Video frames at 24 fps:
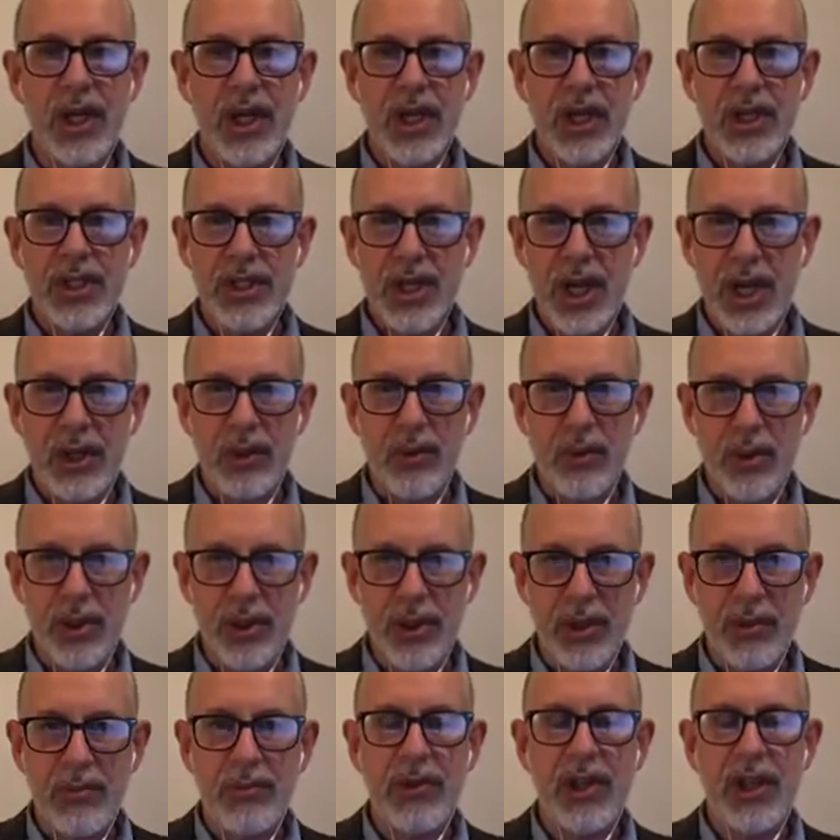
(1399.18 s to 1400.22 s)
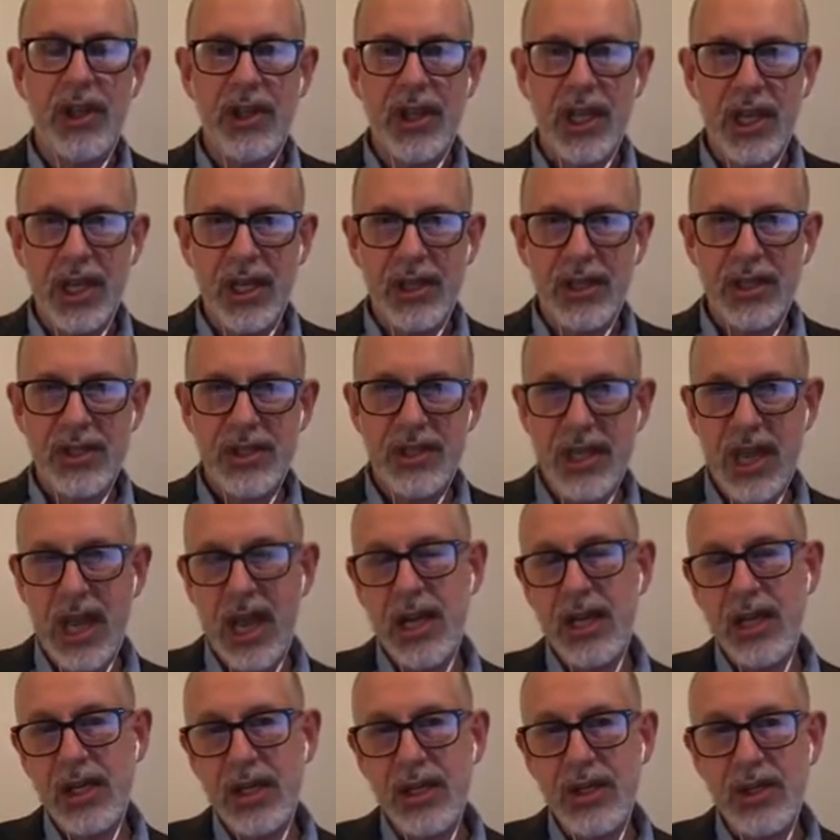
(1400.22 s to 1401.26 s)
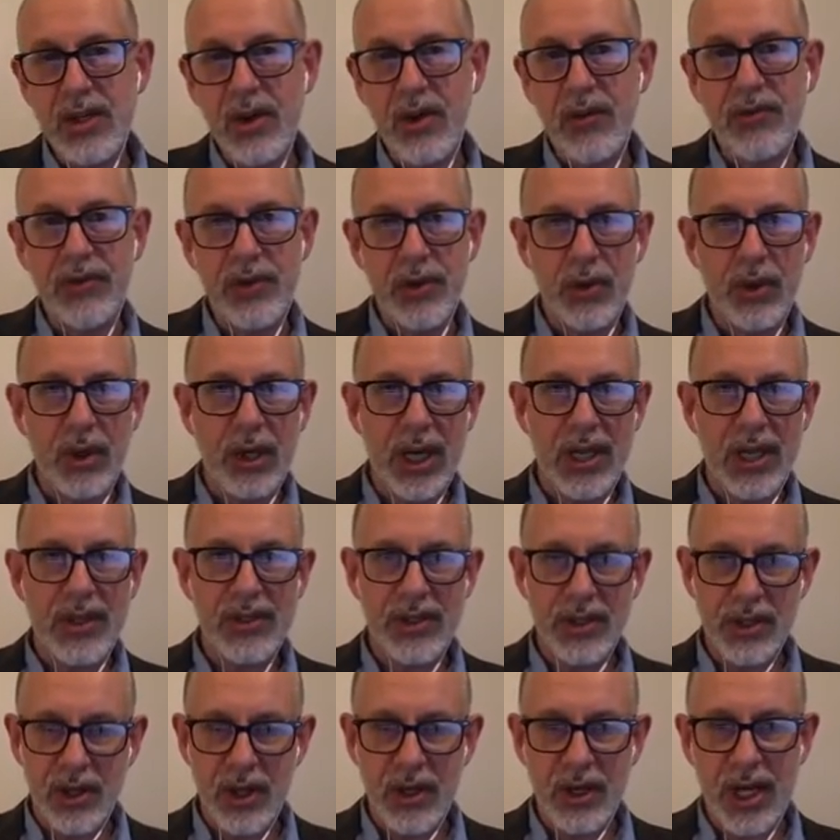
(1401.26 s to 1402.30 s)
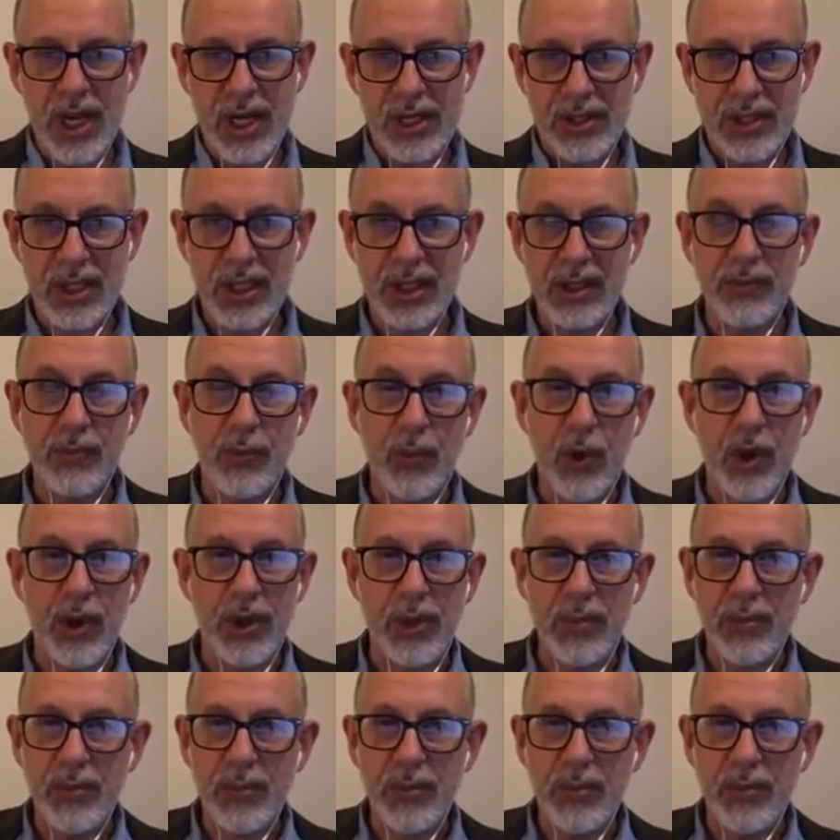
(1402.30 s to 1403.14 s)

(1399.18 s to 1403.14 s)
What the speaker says: check with them that they understand and sort of do a lesson on actually what the